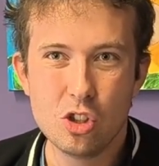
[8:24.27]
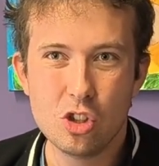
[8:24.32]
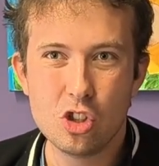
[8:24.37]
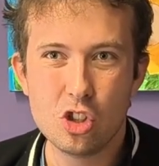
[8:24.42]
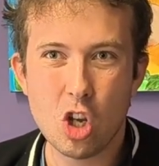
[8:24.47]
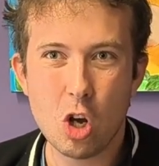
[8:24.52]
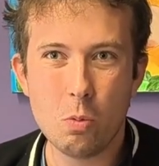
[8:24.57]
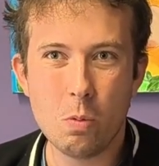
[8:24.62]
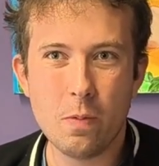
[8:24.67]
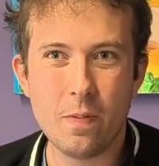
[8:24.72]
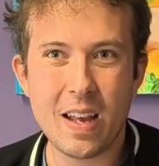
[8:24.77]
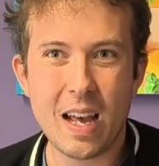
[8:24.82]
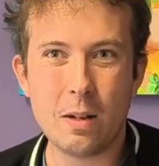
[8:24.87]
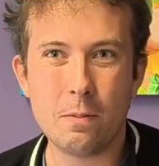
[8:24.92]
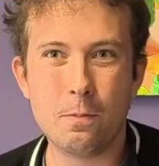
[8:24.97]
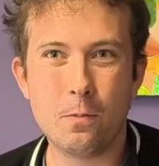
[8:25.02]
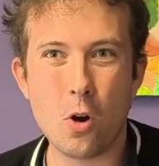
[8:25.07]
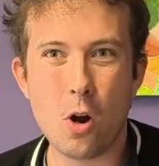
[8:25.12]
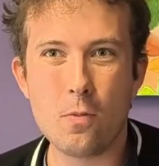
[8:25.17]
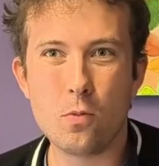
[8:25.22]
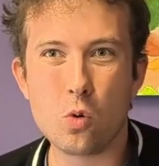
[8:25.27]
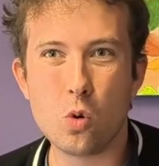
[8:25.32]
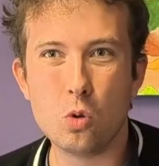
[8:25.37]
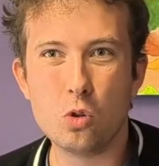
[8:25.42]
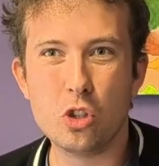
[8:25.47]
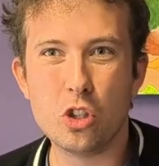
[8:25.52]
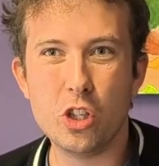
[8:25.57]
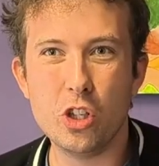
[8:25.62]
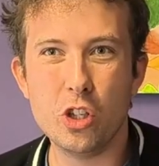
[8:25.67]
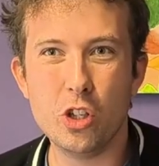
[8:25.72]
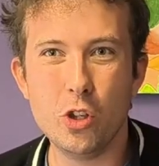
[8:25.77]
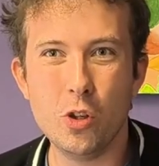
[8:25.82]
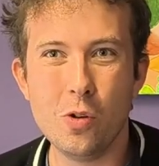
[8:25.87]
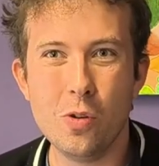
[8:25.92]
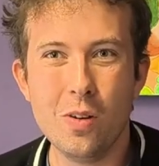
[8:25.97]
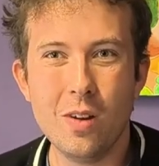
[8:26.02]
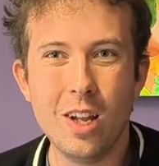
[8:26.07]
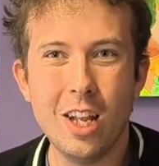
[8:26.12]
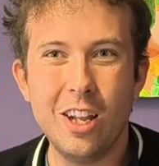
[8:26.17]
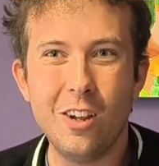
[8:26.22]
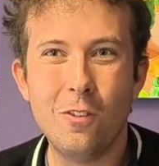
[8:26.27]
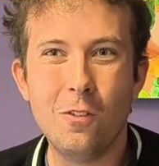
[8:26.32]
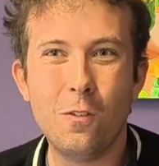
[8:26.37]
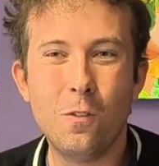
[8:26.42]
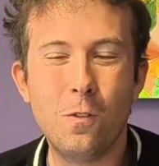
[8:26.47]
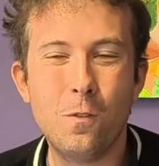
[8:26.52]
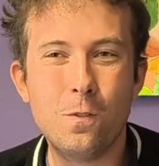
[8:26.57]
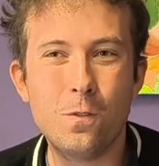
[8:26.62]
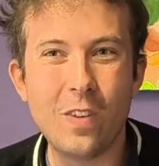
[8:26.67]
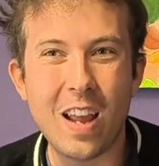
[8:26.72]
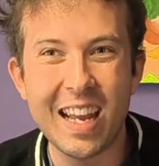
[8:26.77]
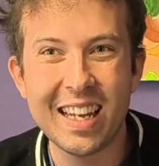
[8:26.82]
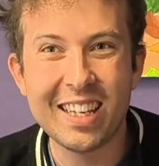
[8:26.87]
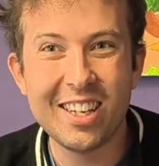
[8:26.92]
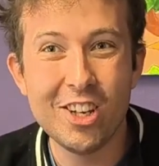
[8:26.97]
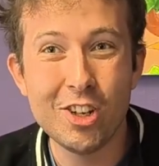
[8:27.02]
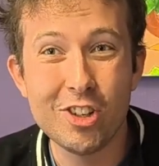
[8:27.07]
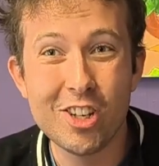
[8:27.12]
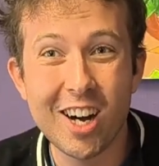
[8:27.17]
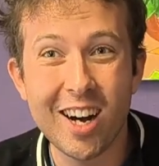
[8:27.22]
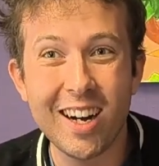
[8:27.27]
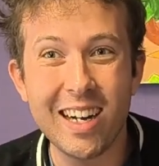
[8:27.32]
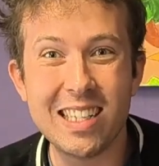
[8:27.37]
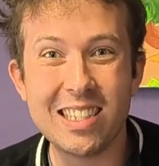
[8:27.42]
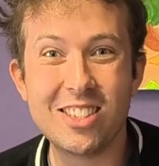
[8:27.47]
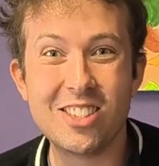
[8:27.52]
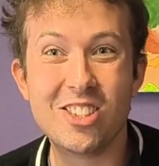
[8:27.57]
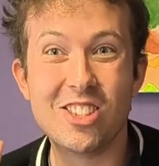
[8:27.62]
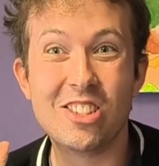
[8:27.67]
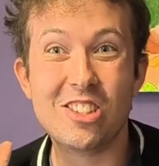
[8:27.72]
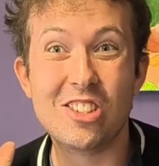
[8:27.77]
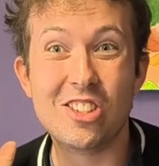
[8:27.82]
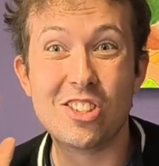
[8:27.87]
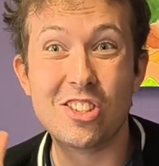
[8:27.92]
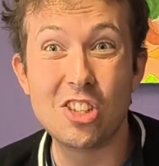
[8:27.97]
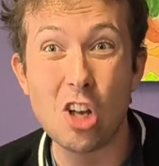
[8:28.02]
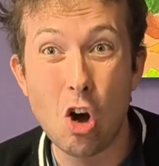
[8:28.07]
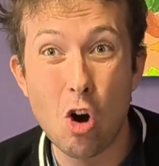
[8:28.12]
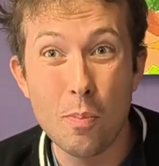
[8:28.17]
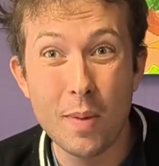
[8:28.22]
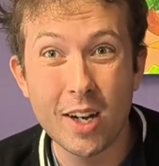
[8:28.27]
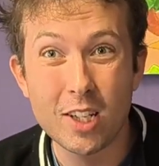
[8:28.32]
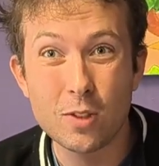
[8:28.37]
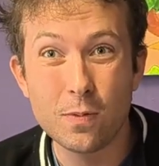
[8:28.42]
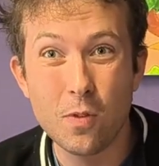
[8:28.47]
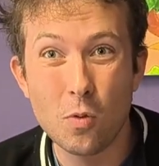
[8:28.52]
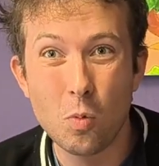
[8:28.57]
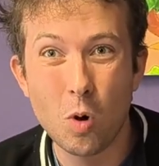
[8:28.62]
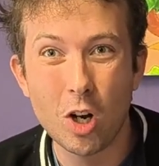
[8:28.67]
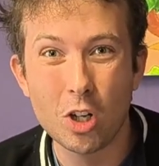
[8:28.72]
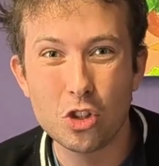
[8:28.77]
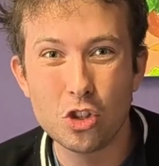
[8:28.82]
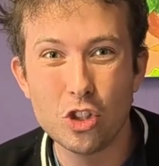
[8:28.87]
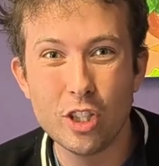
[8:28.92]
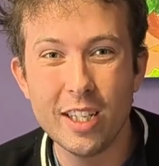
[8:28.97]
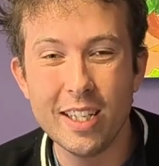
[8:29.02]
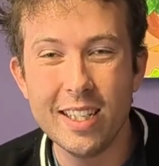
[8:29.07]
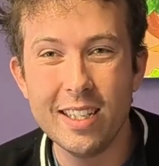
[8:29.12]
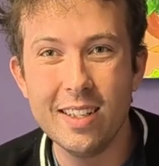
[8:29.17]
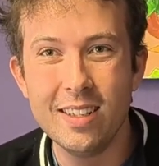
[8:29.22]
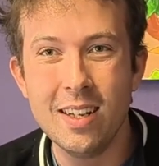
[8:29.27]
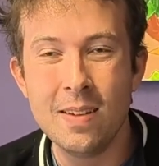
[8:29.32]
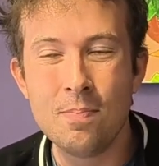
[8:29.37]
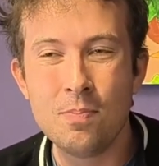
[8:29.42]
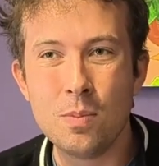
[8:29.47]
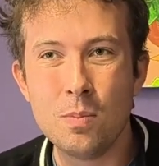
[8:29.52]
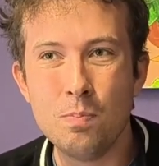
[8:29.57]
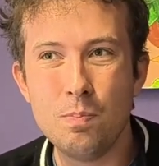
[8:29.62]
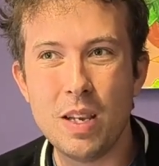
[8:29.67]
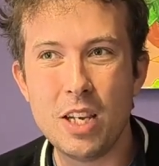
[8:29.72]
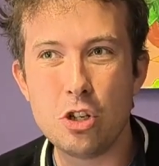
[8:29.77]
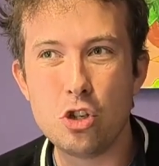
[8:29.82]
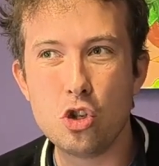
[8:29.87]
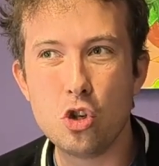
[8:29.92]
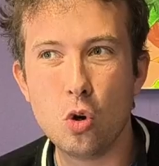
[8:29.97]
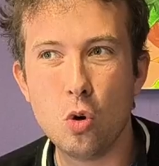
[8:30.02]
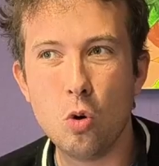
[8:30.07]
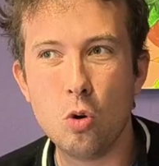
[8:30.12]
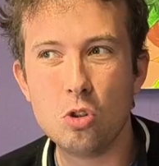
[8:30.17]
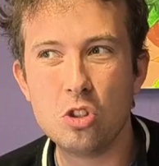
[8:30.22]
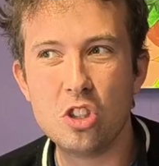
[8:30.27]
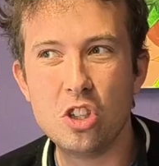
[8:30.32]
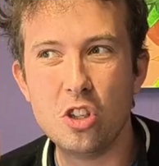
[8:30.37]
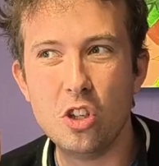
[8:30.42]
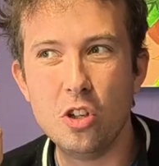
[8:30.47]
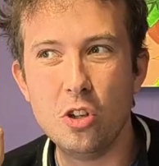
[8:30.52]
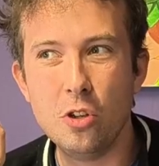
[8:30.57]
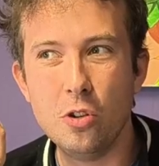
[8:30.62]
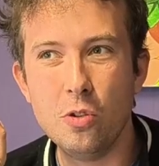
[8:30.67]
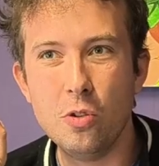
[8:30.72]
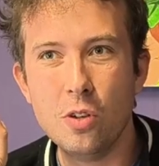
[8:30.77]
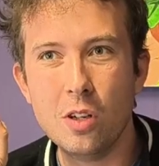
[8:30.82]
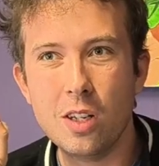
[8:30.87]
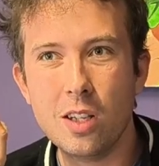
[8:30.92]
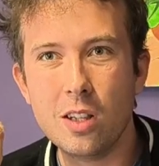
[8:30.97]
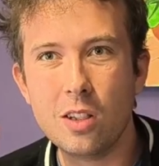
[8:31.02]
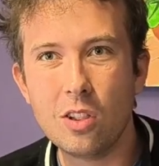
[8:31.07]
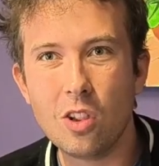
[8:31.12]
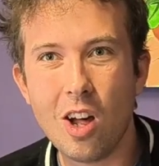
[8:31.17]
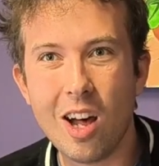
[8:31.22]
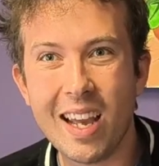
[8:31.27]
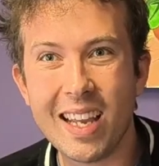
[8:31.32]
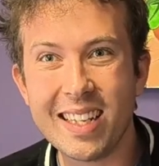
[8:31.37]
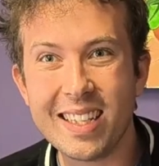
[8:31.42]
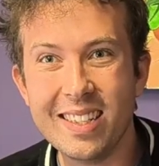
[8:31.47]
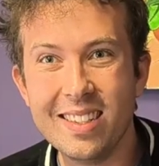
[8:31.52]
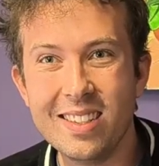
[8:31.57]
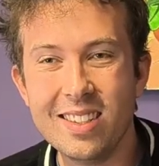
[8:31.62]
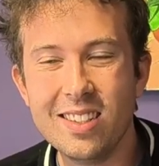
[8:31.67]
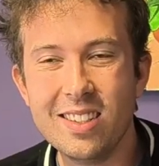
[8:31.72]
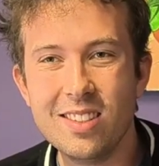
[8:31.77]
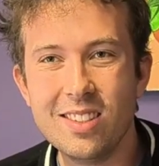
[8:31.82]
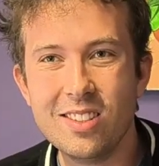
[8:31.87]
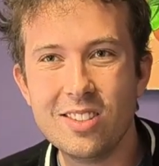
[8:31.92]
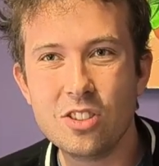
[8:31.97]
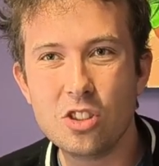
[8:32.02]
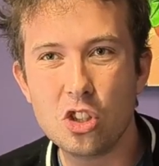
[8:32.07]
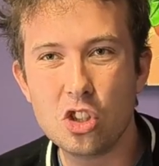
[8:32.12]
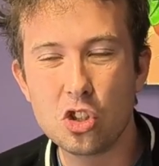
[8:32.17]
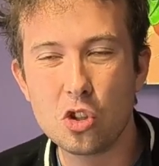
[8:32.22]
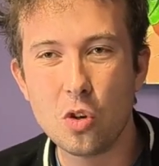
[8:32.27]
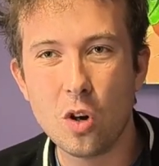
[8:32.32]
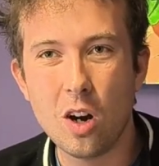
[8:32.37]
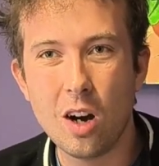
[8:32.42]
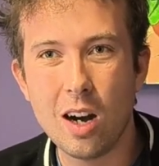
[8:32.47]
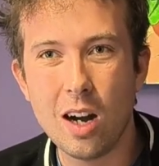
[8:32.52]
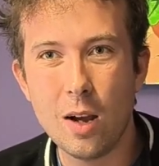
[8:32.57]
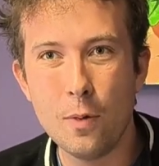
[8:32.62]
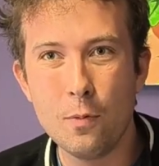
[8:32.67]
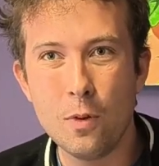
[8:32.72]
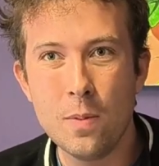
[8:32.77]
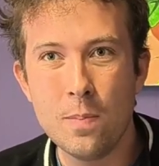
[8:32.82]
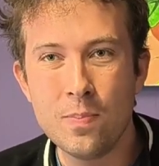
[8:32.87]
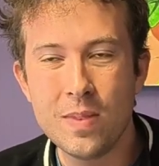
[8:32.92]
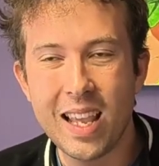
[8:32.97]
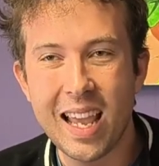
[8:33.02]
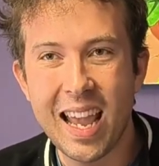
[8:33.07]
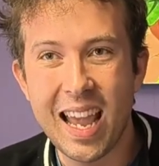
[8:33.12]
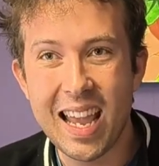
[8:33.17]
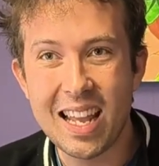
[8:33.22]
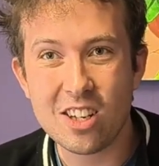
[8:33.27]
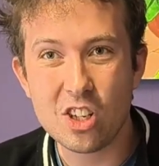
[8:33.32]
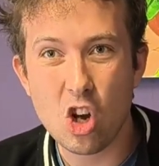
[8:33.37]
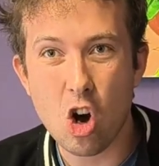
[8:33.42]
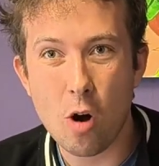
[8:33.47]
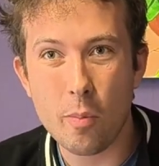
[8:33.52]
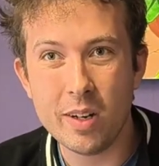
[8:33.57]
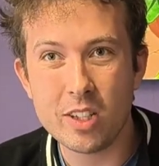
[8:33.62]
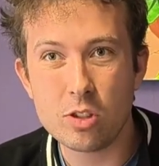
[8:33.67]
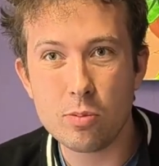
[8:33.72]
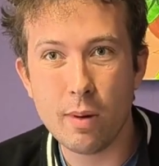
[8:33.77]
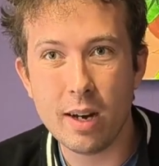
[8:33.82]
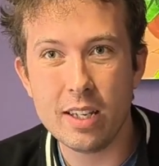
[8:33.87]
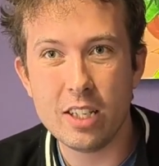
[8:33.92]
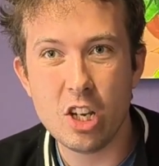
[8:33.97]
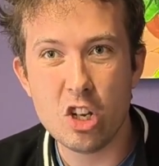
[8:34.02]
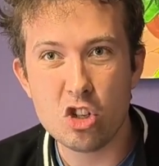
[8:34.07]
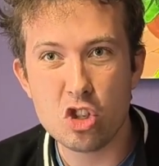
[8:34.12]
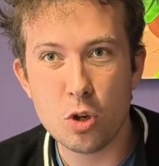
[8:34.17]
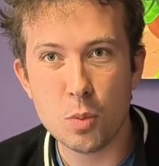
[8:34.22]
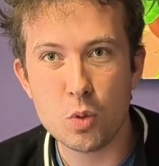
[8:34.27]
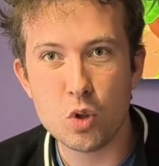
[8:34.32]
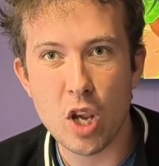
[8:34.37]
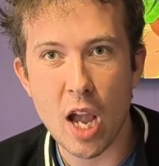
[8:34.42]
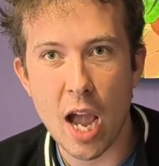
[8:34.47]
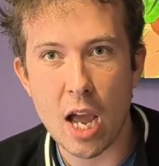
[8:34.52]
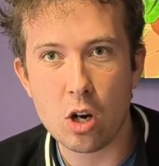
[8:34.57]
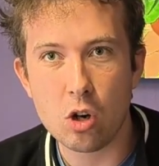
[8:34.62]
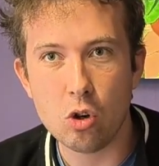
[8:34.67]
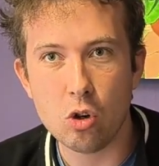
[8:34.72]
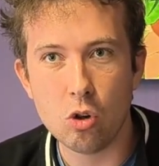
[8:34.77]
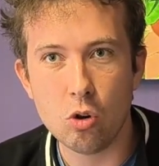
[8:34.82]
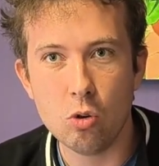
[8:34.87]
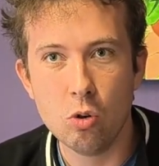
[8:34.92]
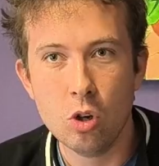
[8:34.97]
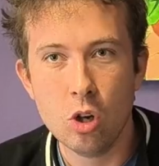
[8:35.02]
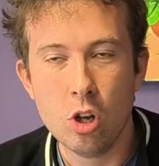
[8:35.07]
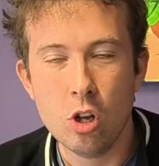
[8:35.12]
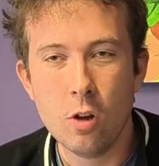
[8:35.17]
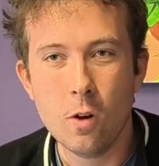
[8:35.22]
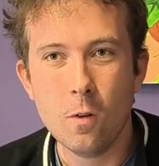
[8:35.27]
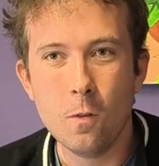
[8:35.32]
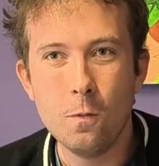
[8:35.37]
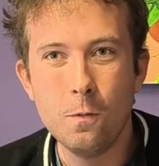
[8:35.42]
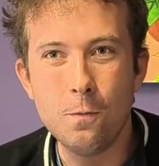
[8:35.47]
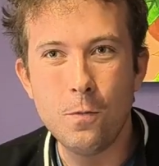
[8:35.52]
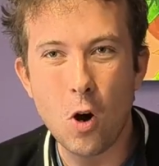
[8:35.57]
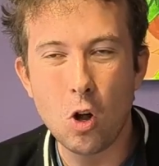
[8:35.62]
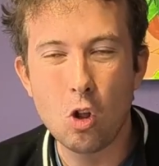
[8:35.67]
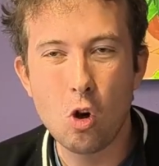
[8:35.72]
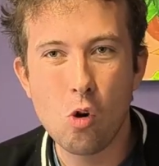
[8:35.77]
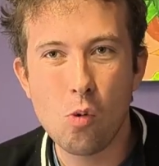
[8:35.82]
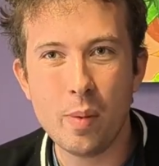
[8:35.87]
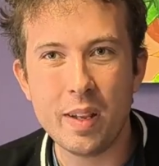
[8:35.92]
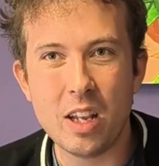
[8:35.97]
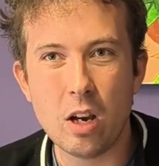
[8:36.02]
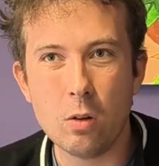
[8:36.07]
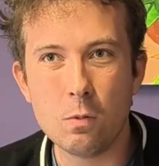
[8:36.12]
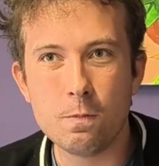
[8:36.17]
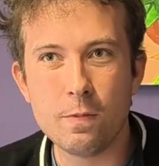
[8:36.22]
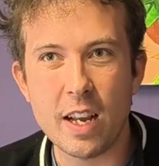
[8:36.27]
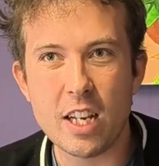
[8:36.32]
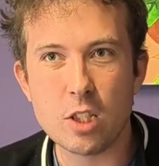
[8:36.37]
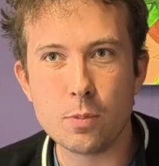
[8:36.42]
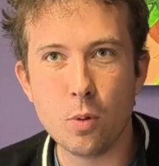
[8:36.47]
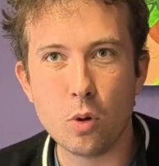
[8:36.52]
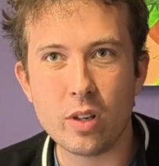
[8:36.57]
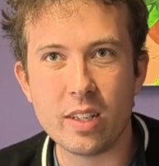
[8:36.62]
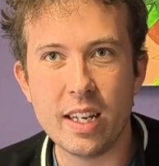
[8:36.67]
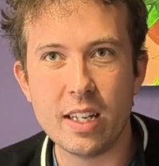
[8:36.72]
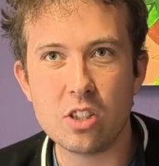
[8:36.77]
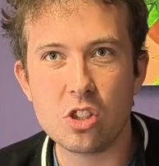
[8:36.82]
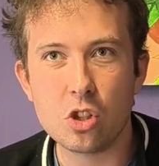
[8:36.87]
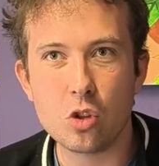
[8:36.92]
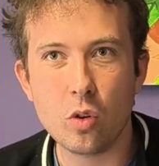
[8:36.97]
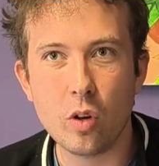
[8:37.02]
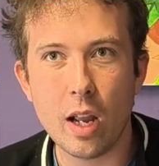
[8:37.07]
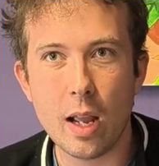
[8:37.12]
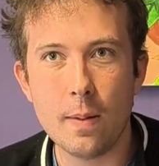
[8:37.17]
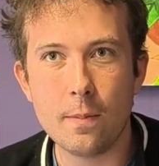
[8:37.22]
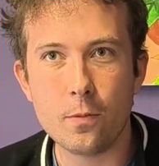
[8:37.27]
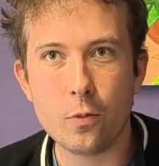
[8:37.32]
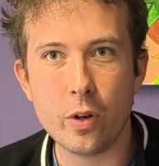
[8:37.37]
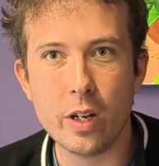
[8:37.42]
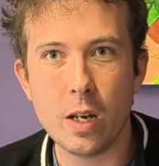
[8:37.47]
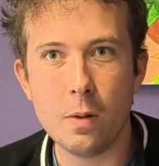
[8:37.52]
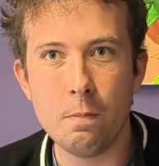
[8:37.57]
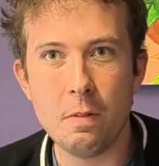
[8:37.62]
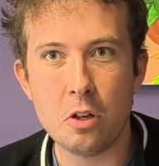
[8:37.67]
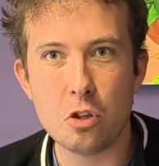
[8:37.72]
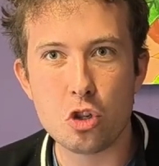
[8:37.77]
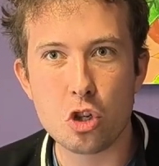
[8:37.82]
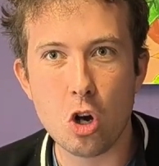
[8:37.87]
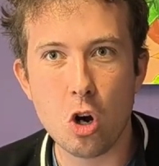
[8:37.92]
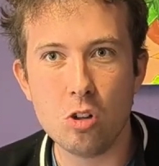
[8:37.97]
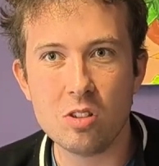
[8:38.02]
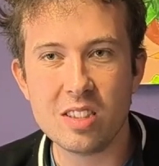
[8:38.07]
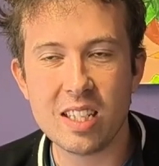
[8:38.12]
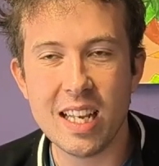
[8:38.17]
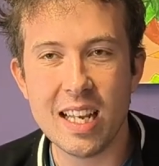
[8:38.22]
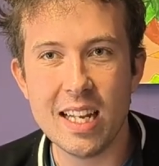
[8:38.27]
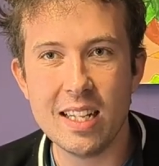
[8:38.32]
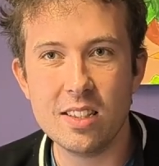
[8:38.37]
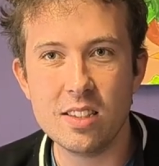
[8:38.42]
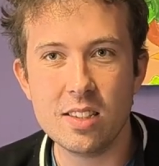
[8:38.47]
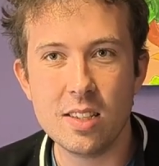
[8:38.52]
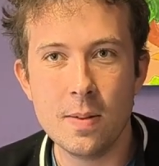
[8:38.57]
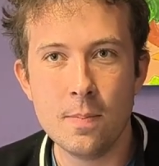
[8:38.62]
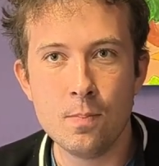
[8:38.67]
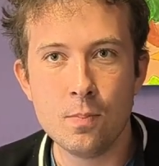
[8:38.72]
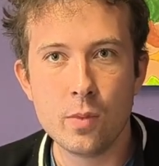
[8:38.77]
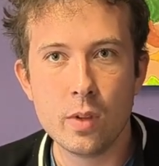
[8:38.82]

So without further ado, thank you guys so much for watching. Be sure to like, subscribe, and comment my YouTube channel. Follow me on Facebook and Instagram for any future content.